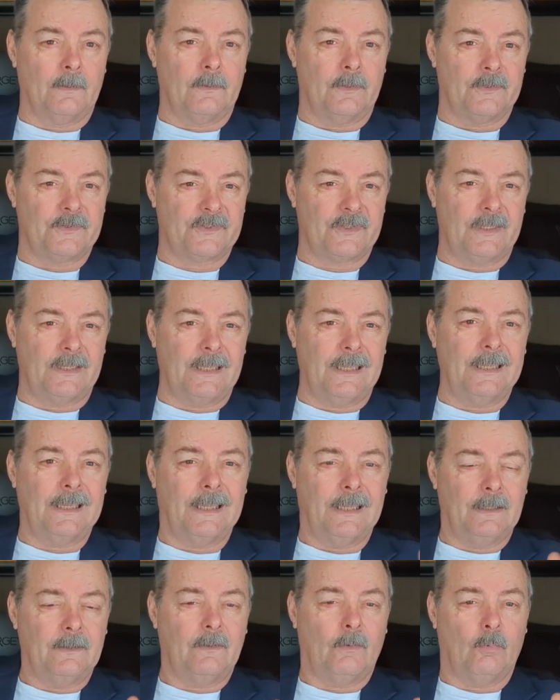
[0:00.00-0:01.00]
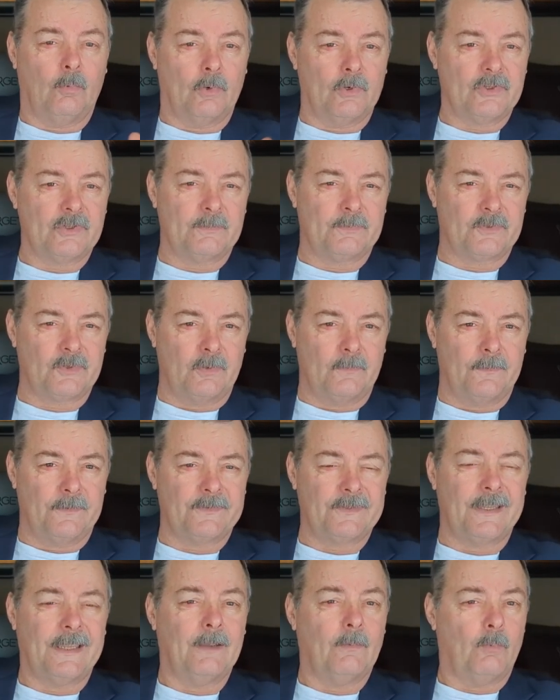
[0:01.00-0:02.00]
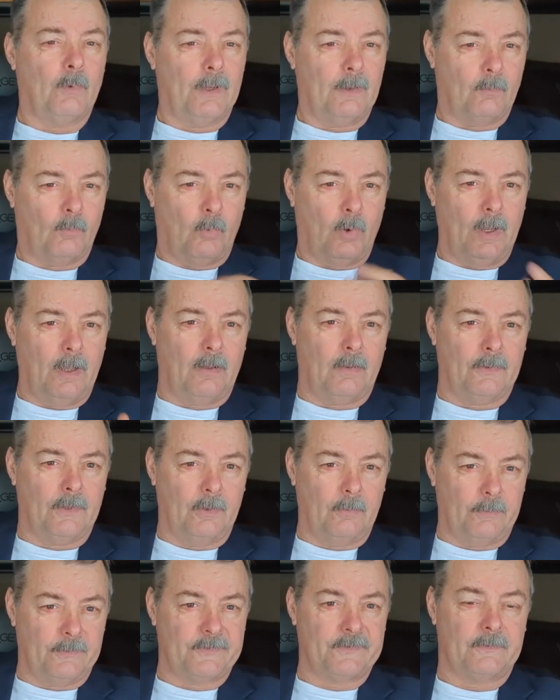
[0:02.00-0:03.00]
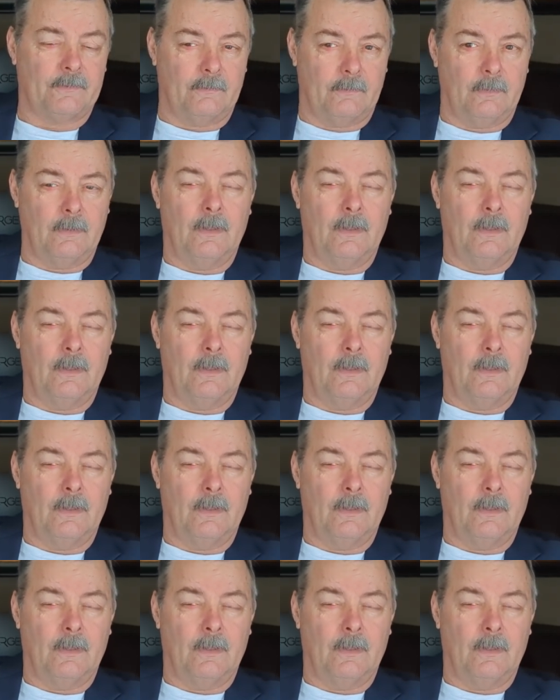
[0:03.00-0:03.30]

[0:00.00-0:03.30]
The singing and the worship service, it went well. There was